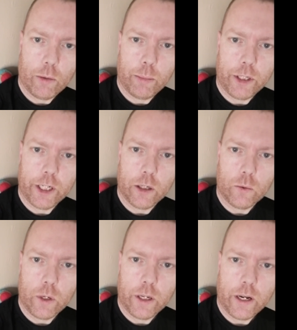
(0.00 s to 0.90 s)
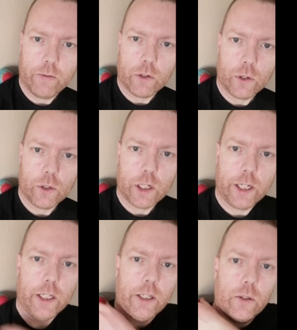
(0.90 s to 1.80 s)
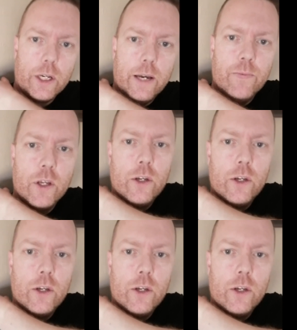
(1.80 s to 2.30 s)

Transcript: up and down ever so slightly, okay?